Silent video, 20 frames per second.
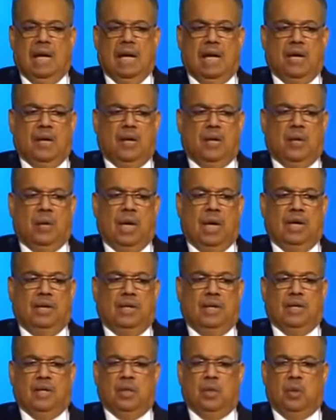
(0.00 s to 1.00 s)
I don't know how
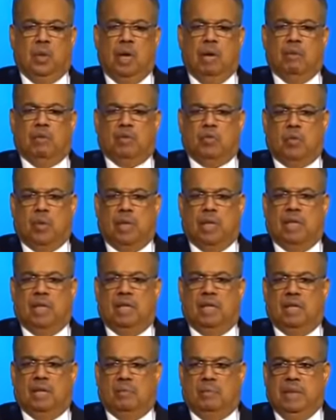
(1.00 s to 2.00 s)
they knew I was running
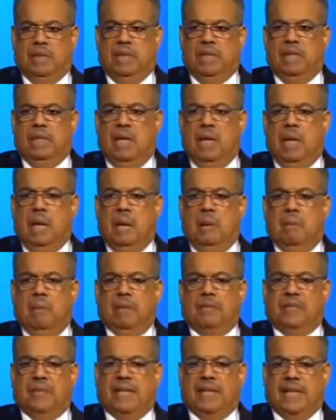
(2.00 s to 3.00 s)
another meeting,
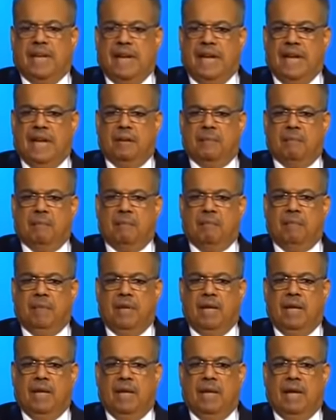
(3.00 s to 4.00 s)
but they came.
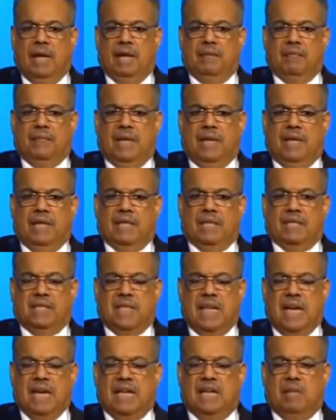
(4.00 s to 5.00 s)
And they
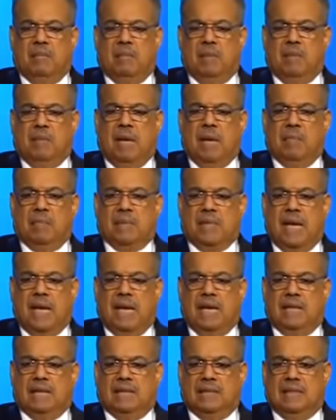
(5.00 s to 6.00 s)
decided to be
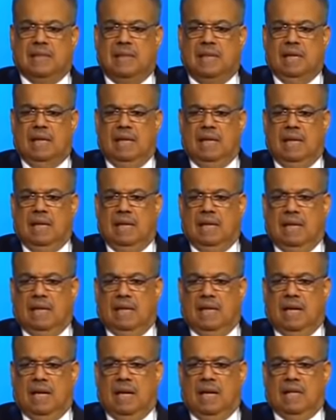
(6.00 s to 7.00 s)
baptized.
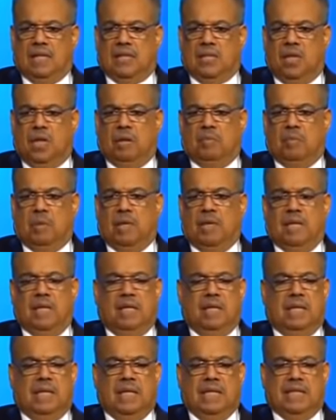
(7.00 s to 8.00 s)
And God taught me
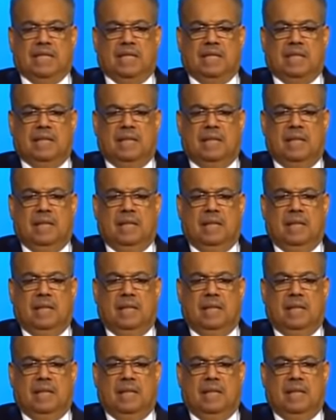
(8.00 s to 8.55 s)
another lesson.